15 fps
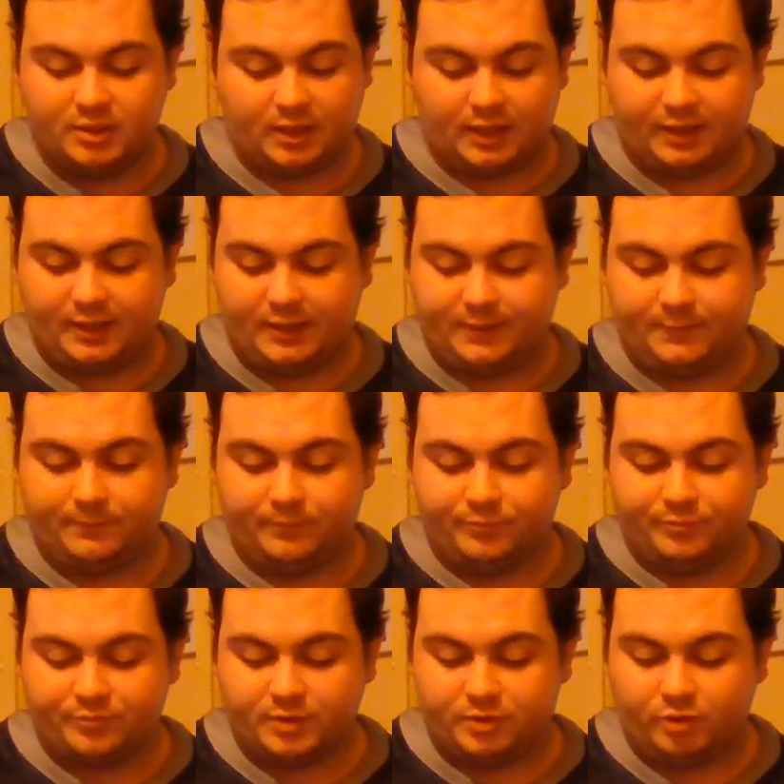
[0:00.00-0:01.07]
And then
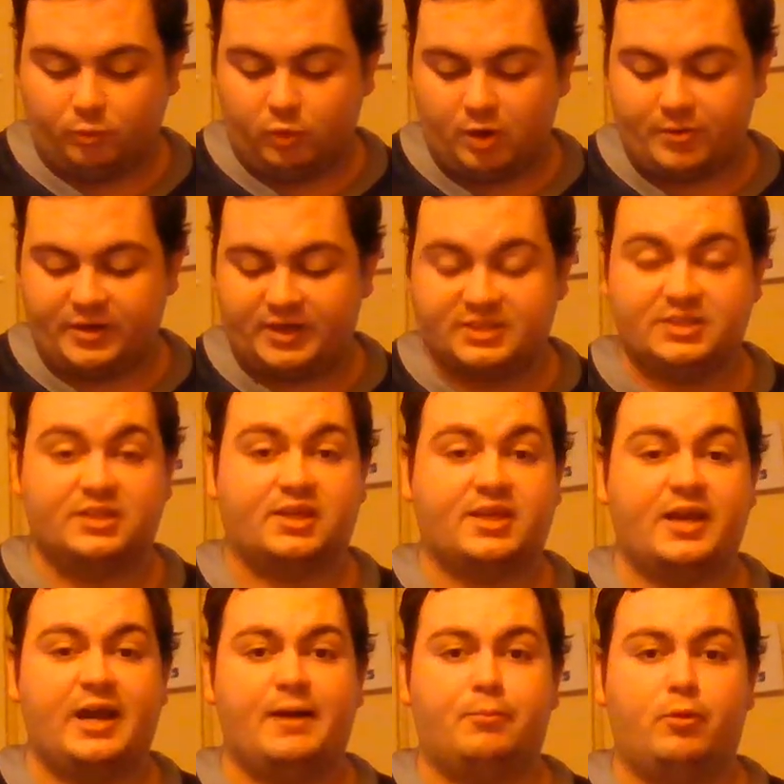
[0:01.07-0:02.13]
the Warriors and the
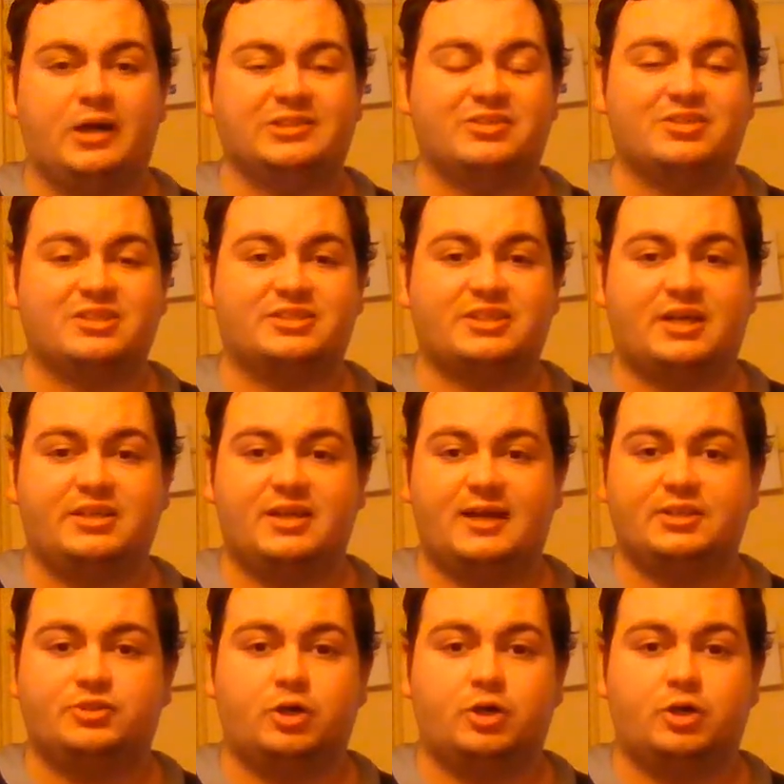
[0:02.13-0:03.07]
Cowboys on the Sunday.